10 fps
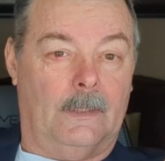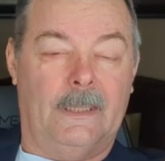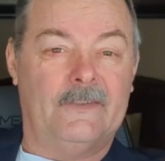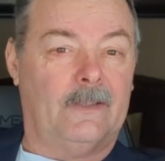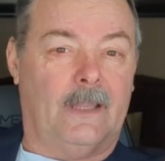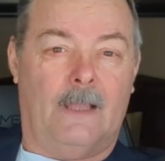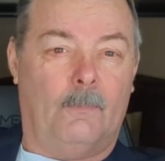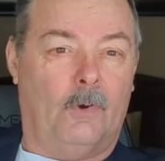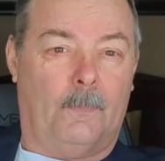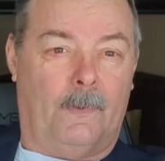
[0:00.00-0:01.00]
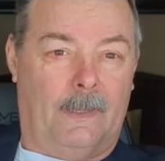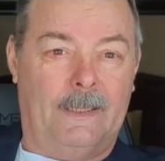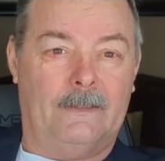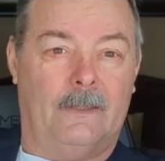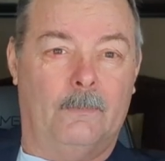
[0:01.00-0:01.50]
He's a lot more
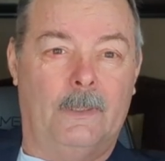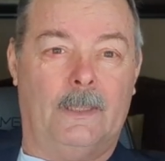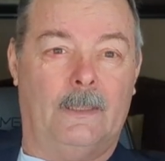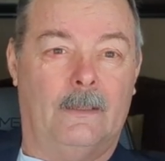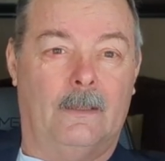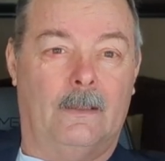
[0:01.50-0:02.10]
polite than me.